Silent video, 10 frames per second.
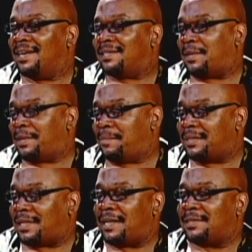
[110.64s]
So let me
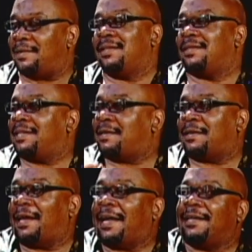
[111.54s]
see. Is there anything
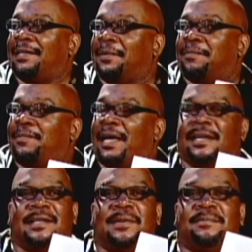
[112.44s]

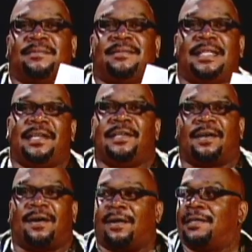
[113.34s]
dear to
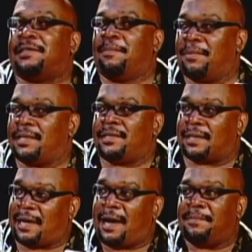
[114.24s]
your heart that you bring to your
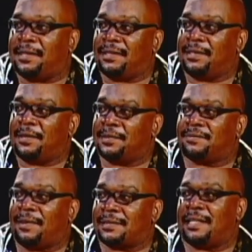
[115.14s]
comedy? You know, as
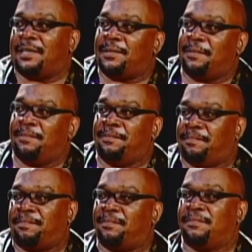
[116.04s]
far as I know, you.
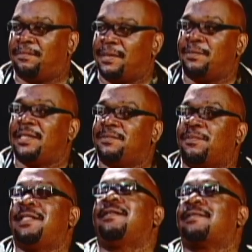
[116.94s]
What
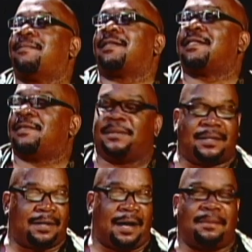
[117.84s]
are some of the things that you bring to
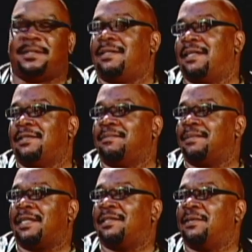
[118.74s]
your comedy that you
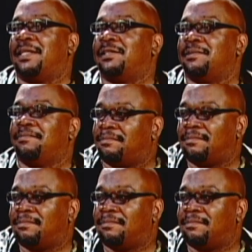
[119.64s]
like? You know, that you.